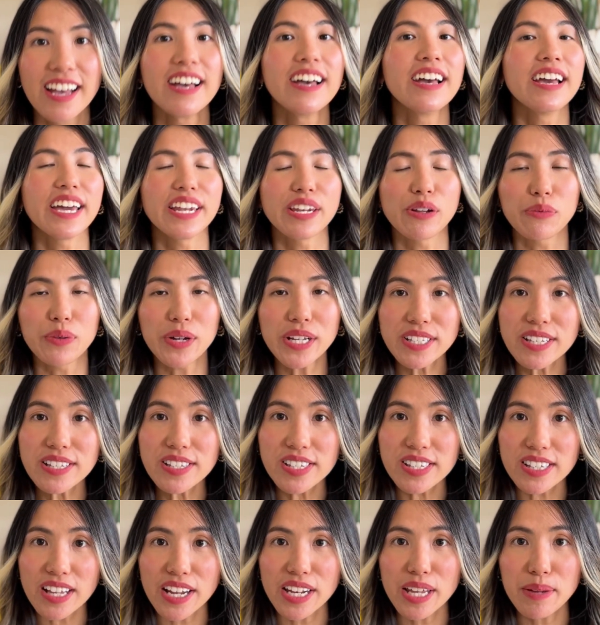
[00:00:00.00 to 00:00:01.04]
In a recent
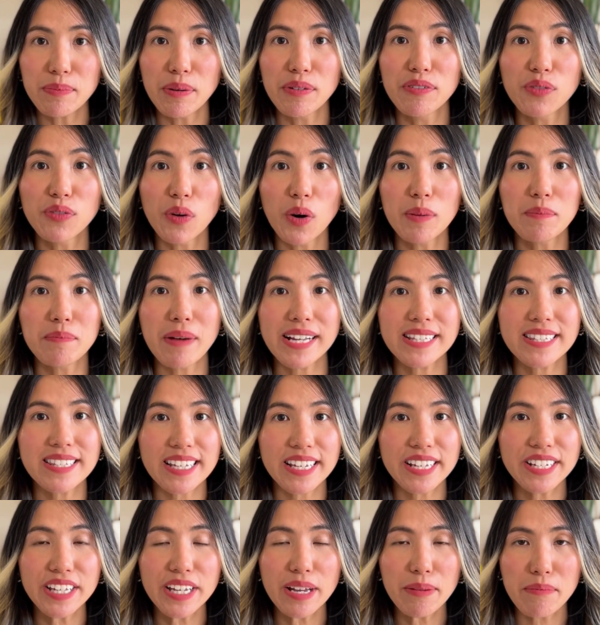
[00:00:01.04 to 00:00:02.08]
study performed by
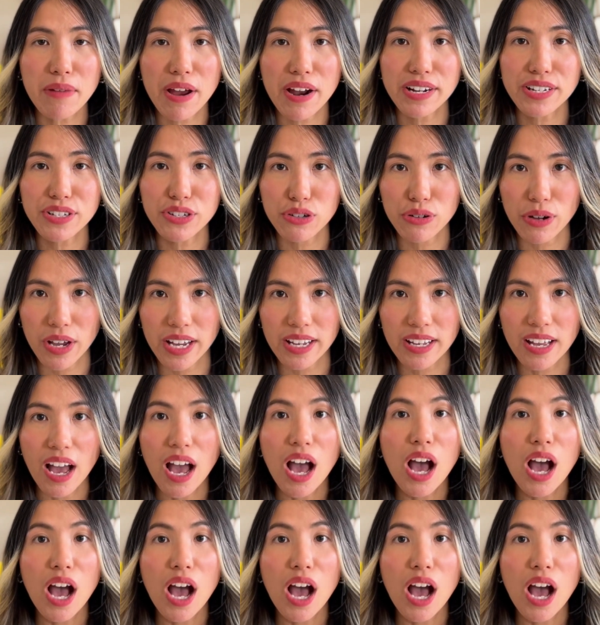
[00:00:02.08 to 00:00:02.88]
TD Ameritrade,